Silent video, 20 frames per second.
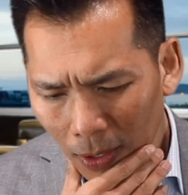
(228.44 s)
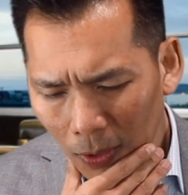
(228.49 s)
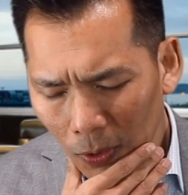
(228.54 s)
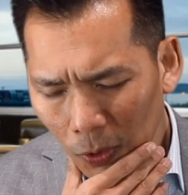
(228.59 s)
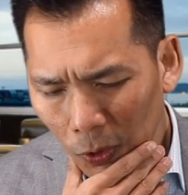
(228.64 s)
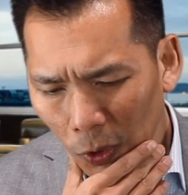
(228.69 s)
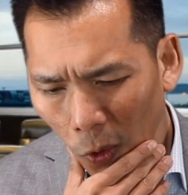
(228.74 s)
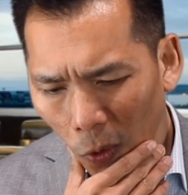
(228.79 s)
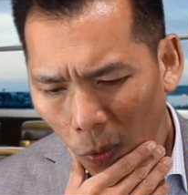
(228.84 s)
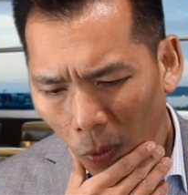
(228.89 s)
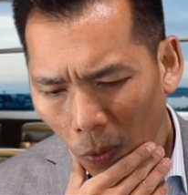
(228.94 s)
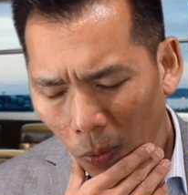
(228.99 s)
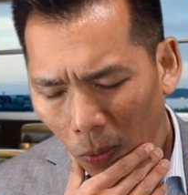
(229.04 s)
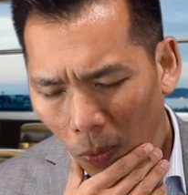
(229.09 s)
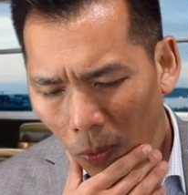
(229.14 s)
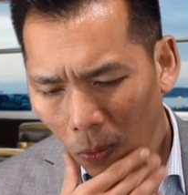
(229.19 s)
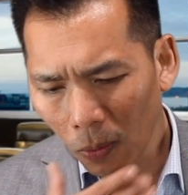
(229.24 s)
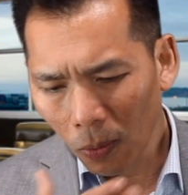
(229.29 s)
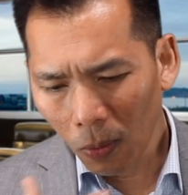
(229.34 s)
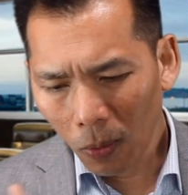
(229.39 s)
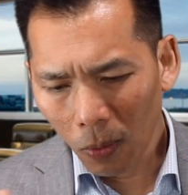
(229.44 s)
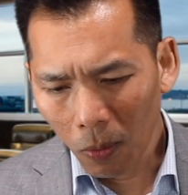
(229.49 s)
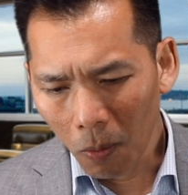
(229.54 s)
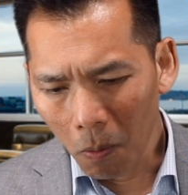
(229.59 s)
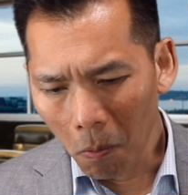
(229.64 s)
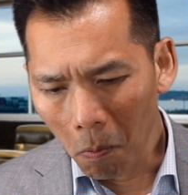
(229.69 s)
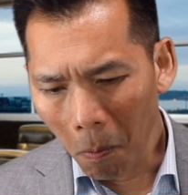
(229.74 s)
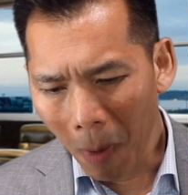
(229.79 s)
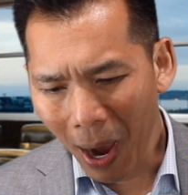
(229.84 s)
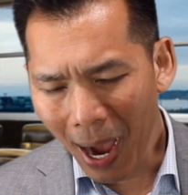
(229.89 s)
So,
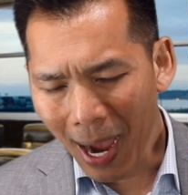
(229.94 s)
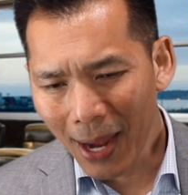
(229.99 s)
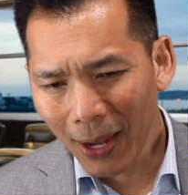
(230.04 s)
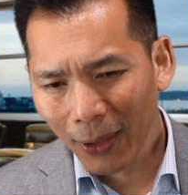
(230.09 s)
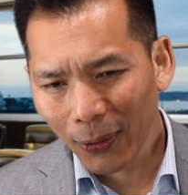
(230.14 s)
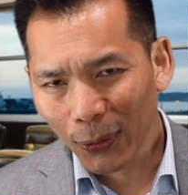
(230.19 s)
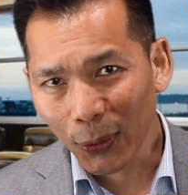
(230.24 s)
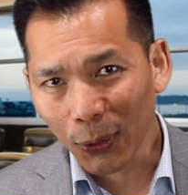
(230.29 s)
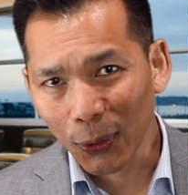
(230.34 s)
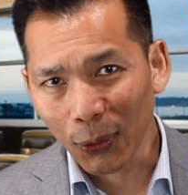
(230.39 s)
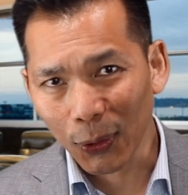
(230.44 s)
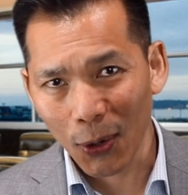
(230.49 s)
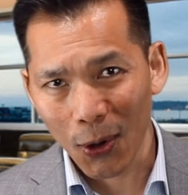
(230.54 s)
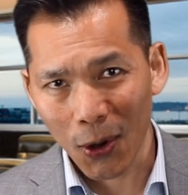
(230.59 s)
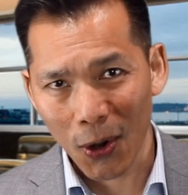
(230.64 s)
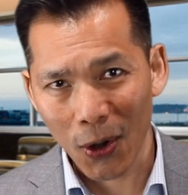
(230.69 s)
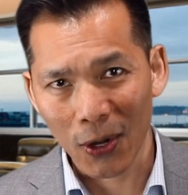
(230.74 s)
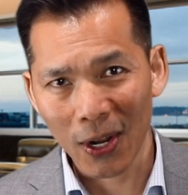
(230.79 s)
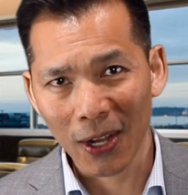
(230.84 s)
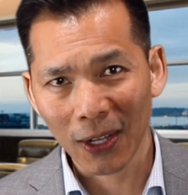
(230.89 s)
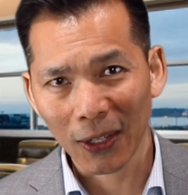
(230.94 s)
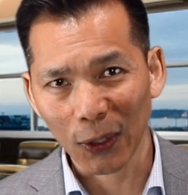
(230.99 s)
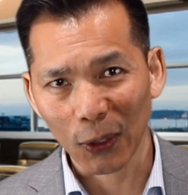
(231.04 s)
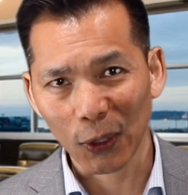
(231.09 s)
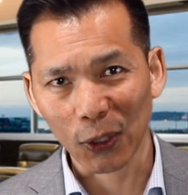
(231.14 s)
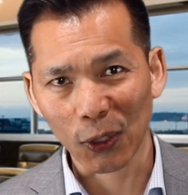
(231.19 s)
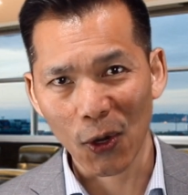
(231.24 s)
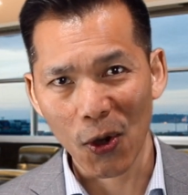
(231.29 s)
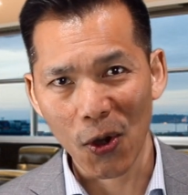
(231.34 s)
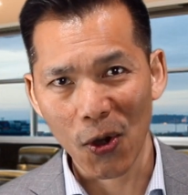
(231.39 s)
my third
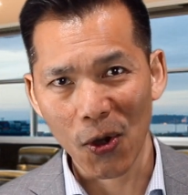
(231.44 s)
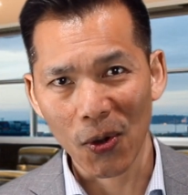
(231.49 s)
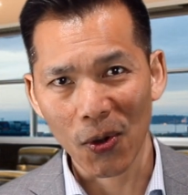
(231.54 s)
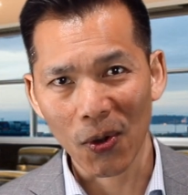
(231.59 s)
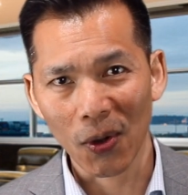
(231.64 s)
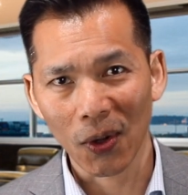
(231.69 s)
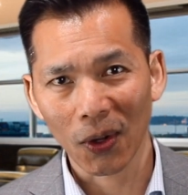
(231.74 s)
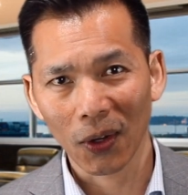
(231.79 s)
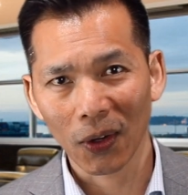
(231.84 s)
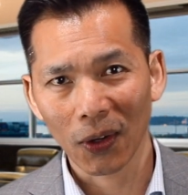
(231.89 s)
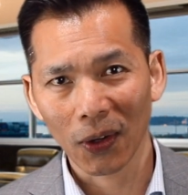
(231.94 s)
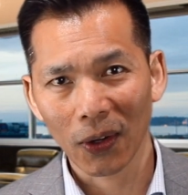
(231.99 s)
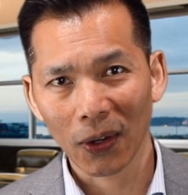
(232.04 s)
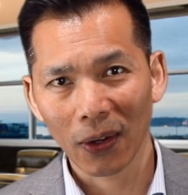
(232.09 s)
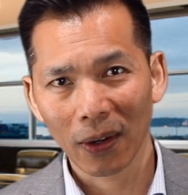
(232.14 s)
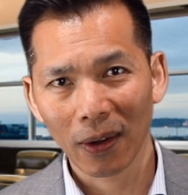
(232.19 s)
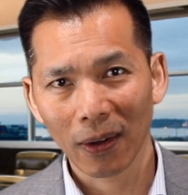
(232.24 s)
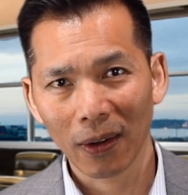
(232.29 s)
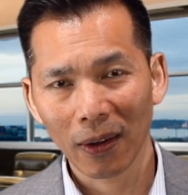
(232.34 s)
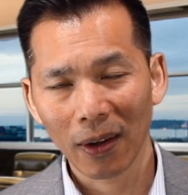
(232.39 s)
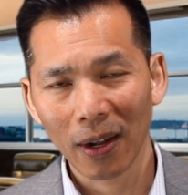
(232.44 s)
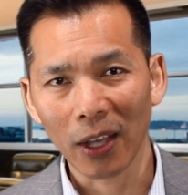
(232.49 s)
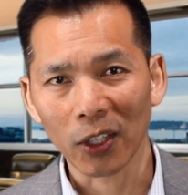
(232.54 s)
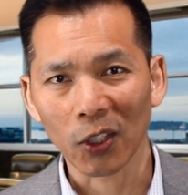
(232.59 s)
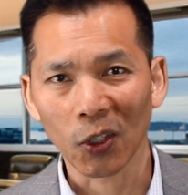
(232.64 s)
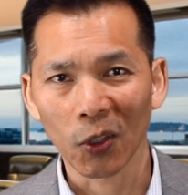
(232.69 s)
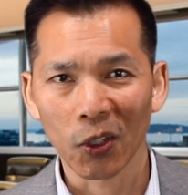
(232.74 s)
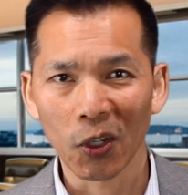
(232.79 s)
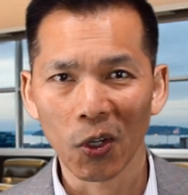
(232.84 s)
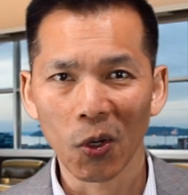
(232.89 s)
concern
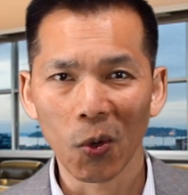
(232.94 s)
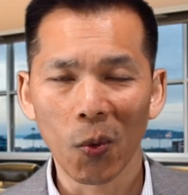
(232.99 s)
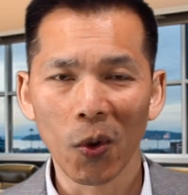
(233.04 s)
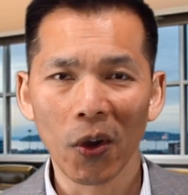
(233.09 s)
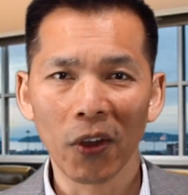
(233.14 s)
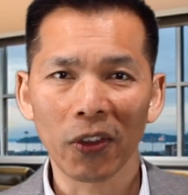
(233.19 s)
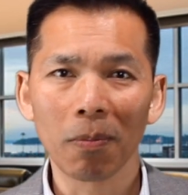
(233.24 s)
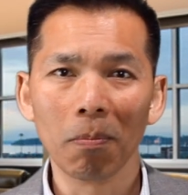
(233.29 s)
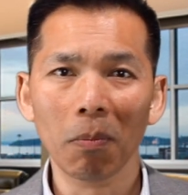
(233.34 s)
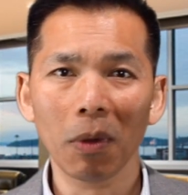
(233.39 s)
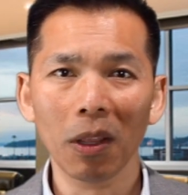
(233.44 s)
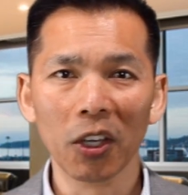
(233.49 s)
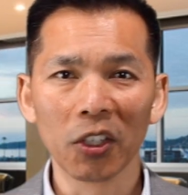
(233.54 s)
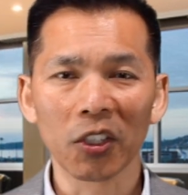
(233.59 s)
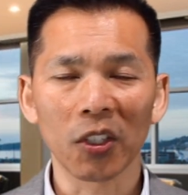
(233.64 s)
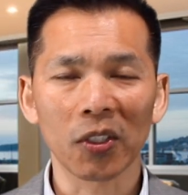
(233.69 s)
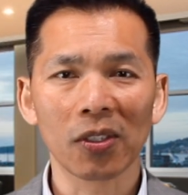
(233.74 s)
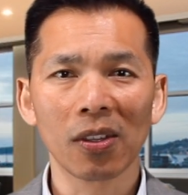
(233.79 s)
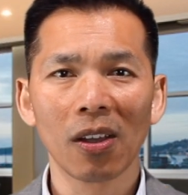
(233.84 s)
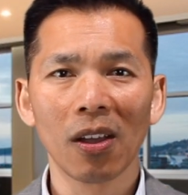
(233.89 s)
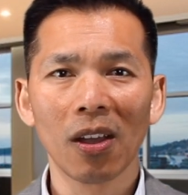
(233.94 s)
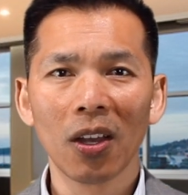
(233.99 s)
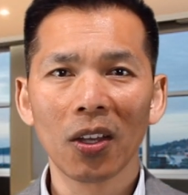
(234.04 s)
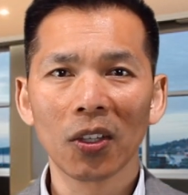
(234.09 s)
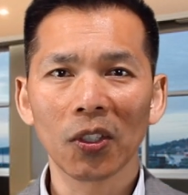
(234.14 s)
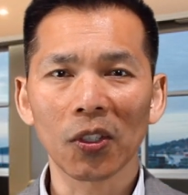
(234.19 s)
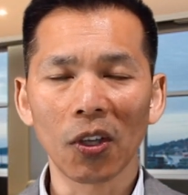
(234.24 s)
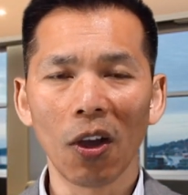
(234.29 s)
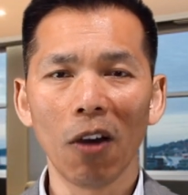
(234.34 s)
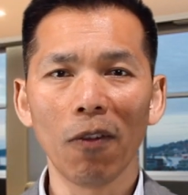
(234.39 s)
has to do with malicious
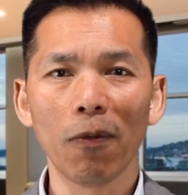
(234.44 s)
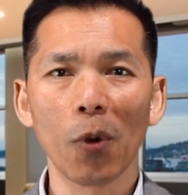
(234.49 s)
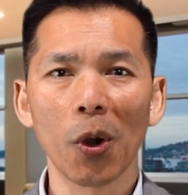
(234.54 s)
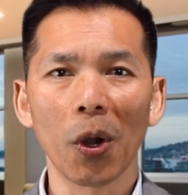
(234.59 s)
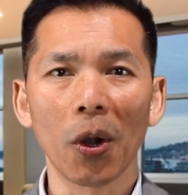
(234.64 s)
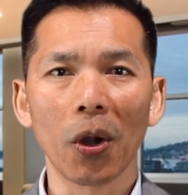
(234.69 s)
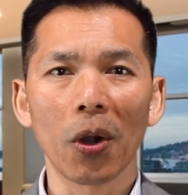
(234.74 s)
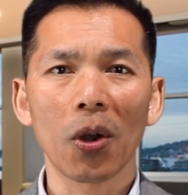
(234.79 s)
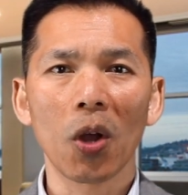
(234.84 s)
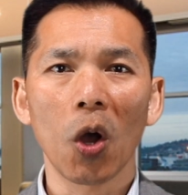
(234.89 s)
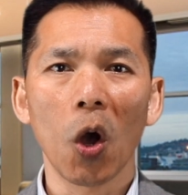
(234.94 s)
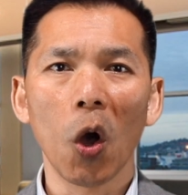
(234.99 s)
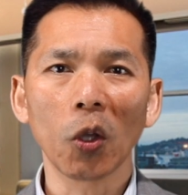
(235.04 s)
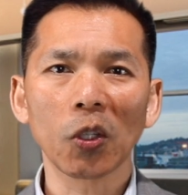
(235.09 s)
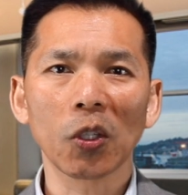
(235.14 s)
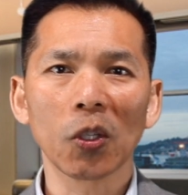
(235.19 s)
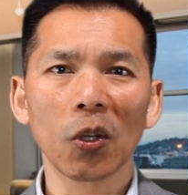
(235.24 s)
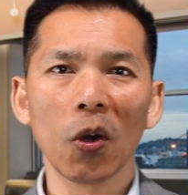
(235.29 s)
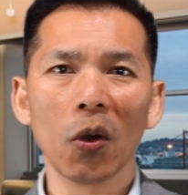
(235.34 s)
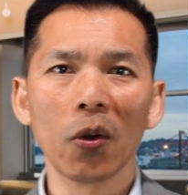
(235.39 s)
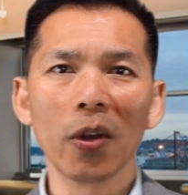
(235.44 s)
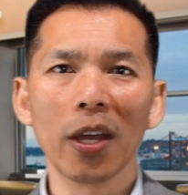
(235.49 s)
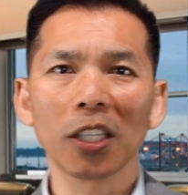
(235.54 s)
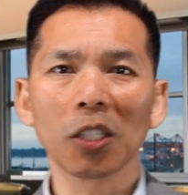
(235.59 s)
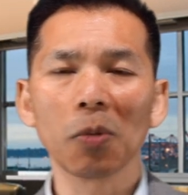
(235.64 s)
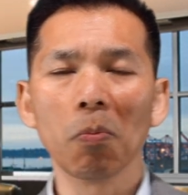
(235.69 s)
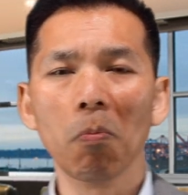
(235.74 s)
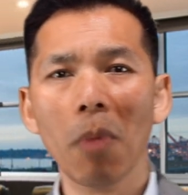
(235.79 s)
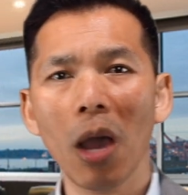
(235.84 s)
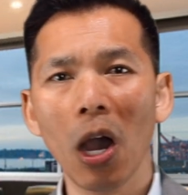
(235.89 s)
software, also known
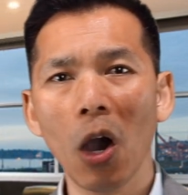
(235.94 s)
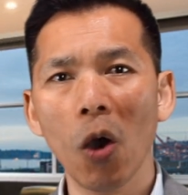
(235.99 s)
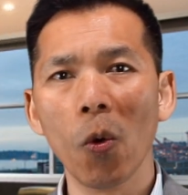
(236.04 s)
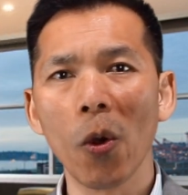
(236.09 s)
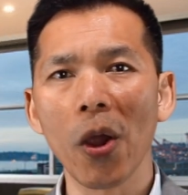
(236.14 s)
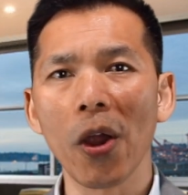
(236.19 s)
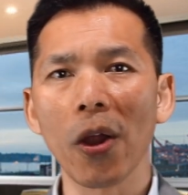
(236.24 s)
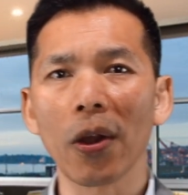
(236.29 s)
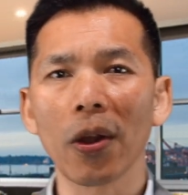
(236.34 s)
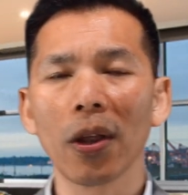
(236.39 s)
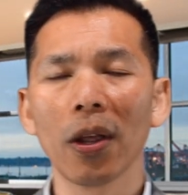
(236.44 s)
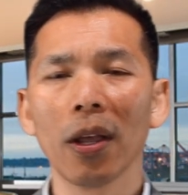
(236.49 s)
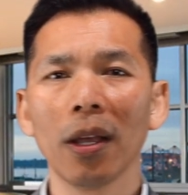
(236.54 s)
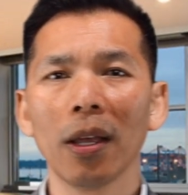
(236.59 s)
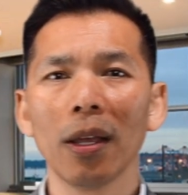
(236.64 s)
as malware.